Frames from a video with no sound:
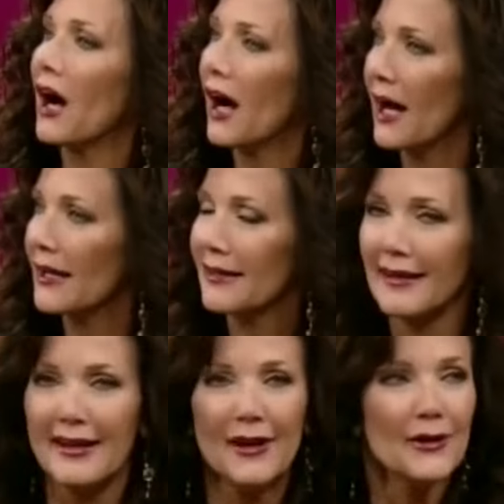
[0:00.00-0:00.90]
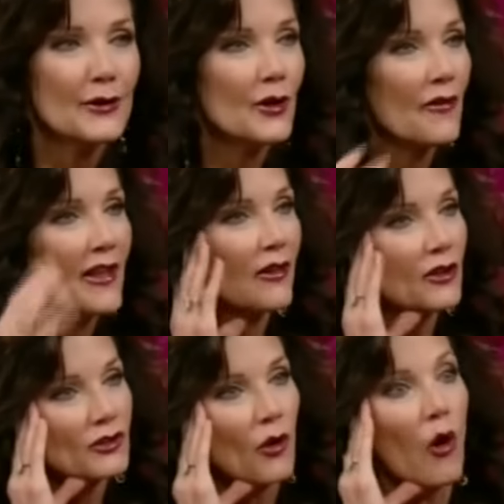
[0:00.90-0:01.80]
Did you ever watch the first
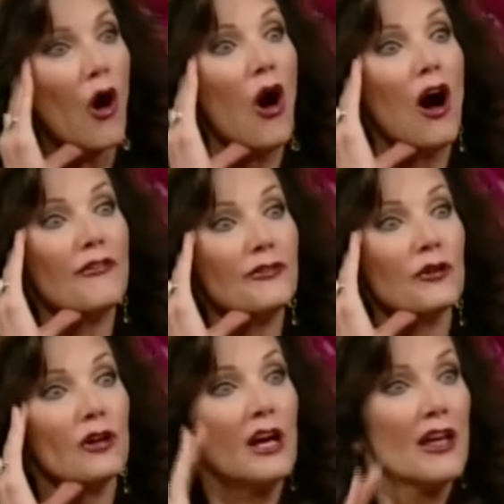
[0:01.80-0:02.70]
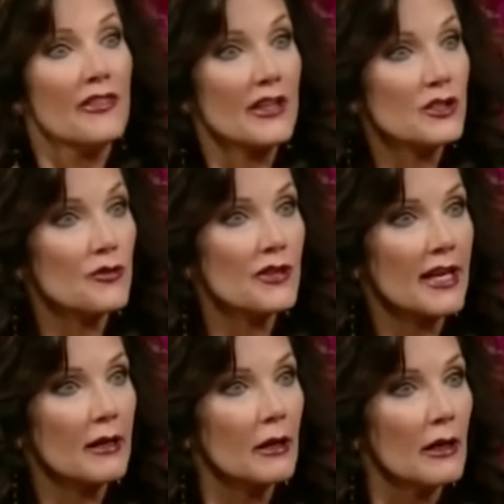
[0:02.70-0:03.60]
Wonder Woman series? What do you think
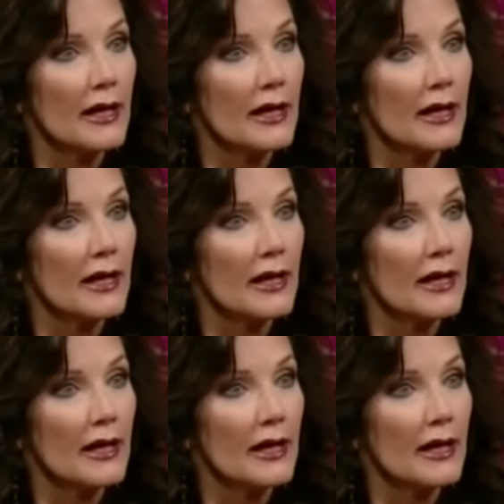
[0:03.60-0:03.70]
about it?